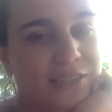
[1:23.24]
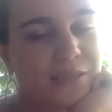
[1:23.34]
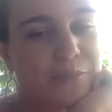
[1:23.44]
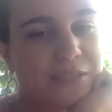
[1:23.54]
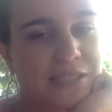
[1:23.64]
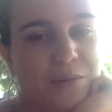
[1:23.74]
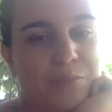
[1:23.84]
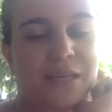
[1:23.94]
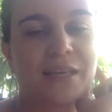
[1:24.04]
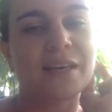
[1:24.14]
team is going to
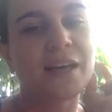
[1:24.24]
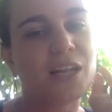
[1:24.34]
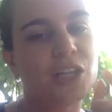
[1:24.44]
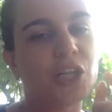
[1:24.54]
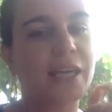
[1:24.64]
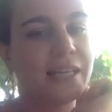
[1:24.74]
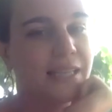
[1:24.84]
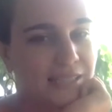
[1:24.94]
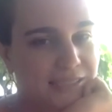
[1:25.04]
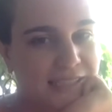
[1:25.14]
be looking at
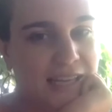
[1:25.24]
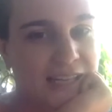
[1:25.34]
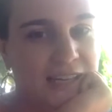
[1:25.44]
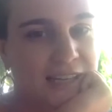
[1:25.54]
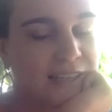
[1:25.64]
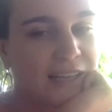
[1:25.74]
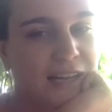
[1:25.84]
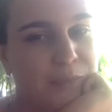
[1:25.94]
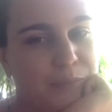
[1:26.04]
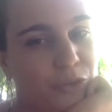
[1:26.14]
this data,
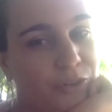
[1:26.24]
your